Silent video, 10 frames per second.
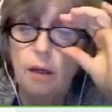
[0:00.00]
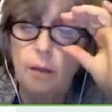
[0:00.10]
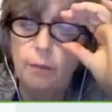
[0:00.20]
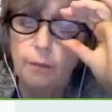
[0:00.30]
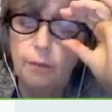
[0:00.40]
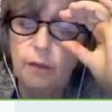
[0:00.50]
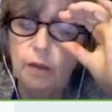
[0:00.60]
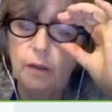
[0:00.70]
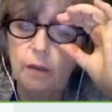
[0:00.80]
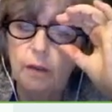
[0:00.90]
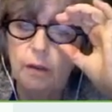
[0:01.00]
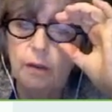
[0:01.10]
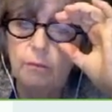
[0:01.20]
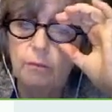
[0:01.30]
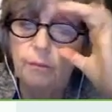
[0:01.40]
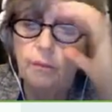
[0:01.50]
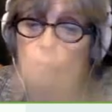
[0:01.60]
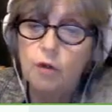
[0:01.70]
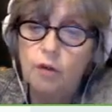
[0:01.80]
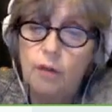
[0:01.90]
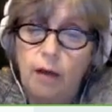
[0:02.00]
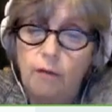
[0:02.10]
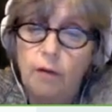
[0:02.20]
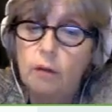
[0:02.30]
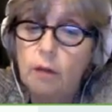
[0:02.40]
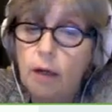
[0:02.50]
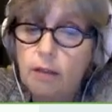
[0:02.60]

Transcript: Um, uh, what do they have now?